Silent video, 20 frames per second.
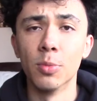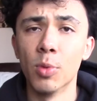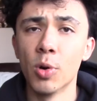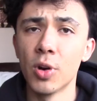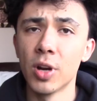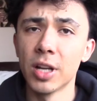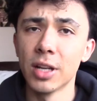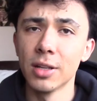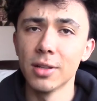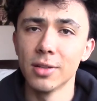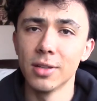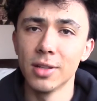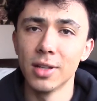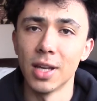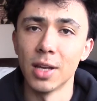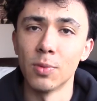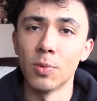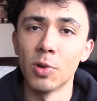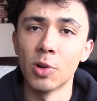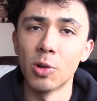morning
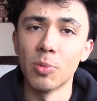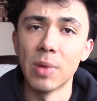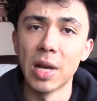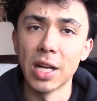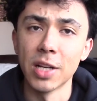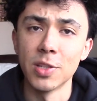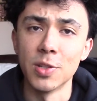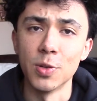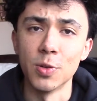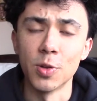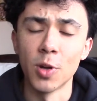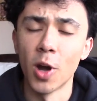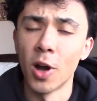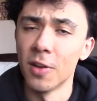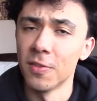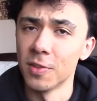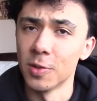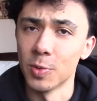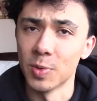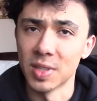and welcome back to
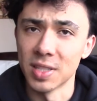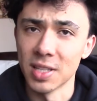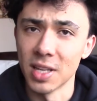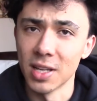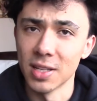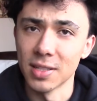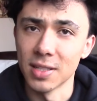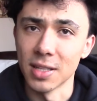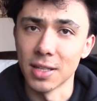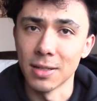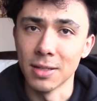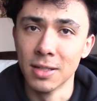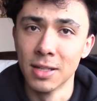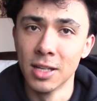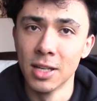Coffee with Santi.